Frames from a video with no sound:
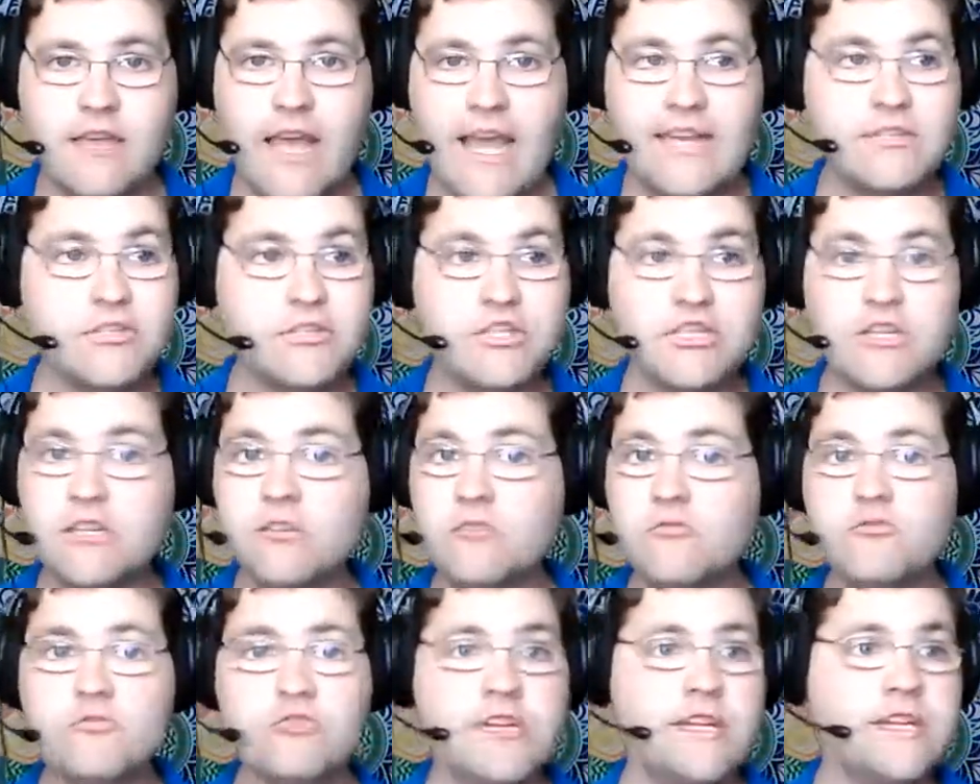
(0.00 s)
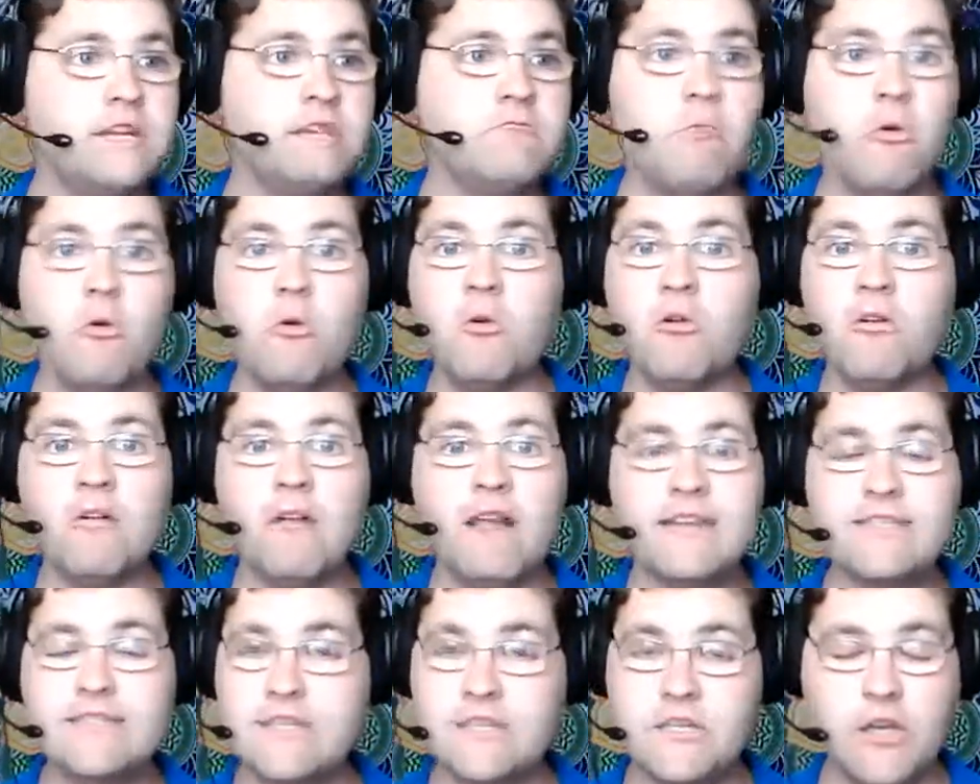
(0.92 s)
as children or
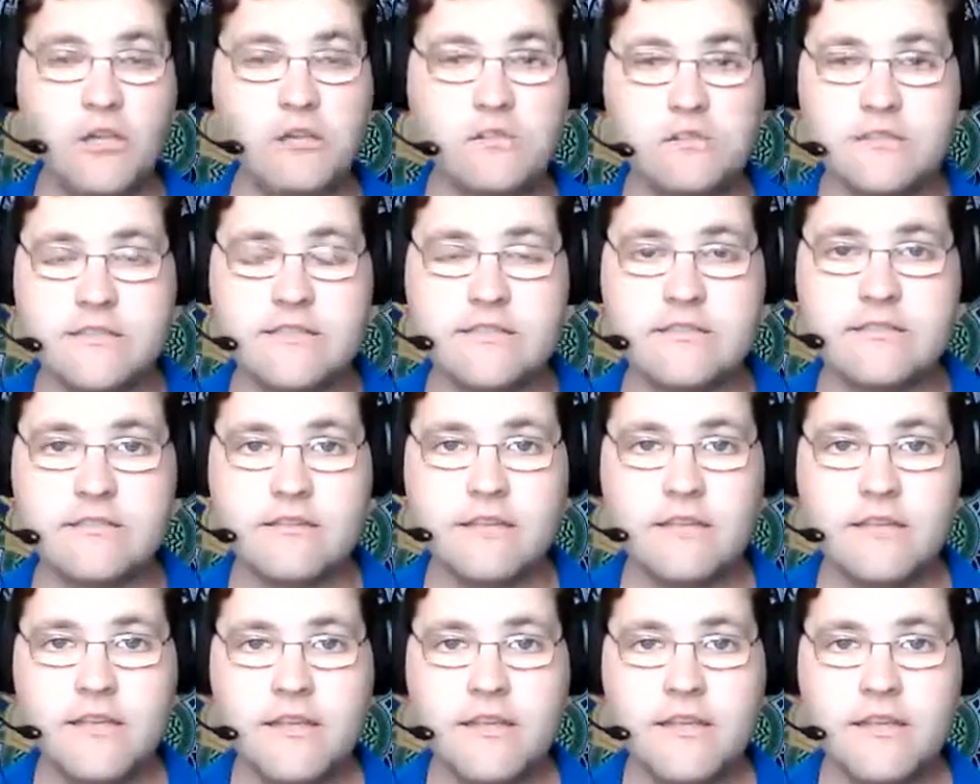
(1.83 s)
as adults,